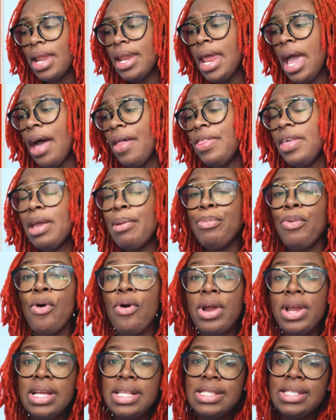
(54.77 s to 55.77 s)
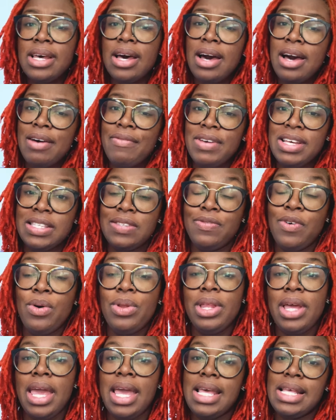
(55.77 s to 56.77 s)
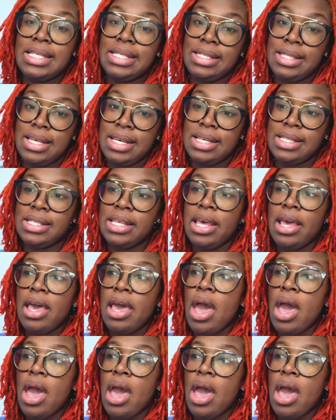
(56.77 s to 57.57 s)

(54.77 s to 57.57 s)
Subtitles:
Now, the importance of exfoliating is this.